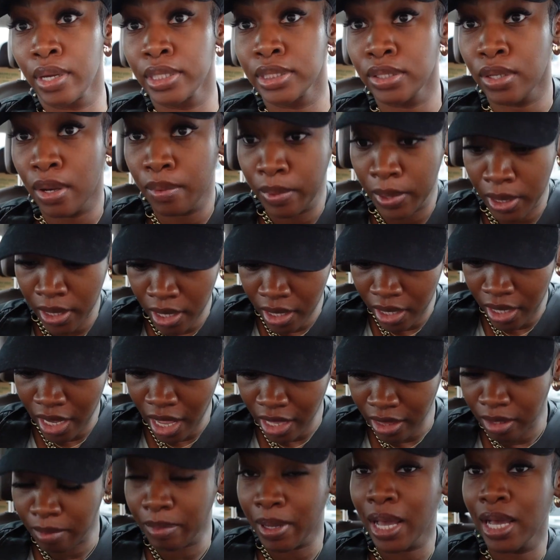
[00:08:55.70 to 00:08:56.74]
right, so I went ahead and
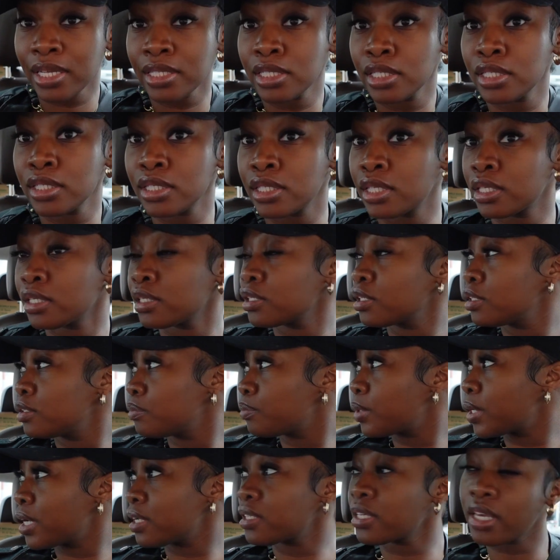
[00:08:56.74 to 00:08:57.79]
got the boxes
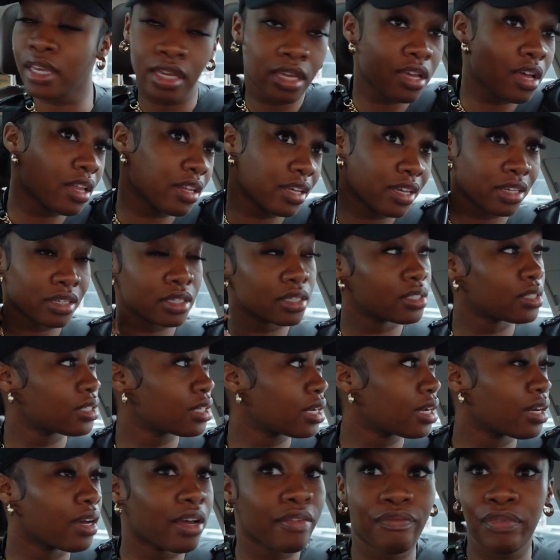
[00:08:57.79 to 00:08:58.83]
without taking y'all in because
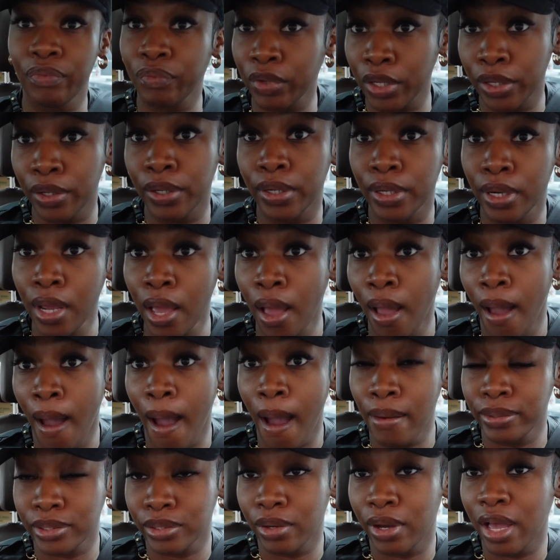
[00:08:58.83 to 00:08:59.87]
I figured
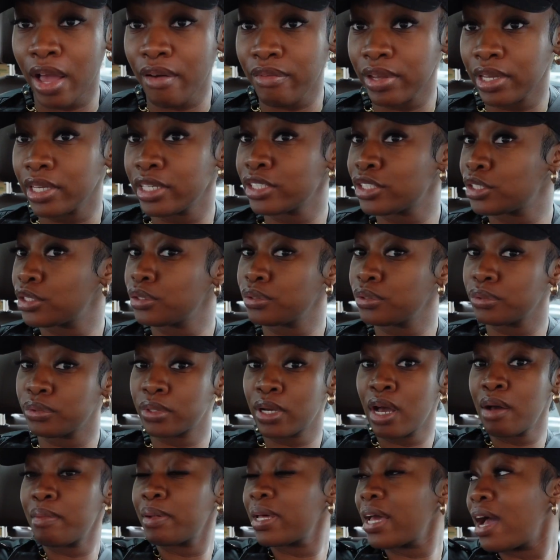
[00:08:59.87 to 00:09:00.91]
I was gonna have an issue
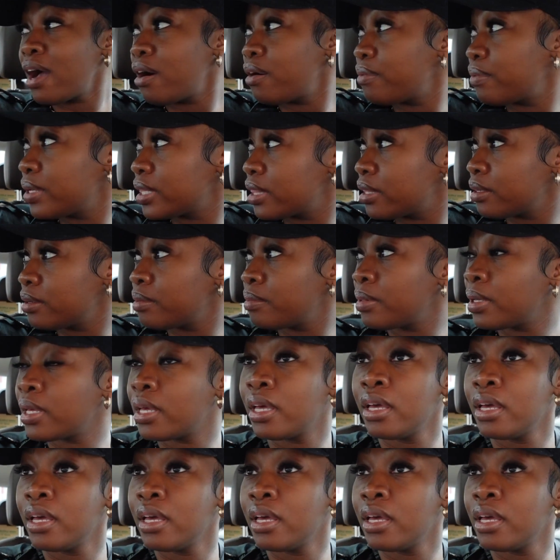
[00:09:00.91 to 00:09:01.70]
coming out with them.